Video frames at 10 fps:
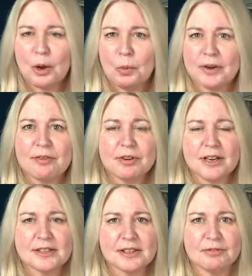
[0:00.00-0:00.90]
whatever it
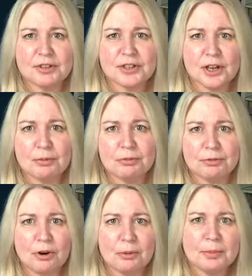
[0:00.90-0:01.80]
is they've just come
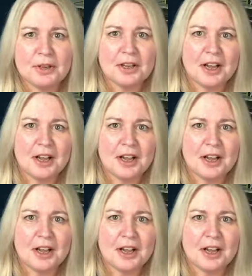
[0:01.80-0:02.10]
from,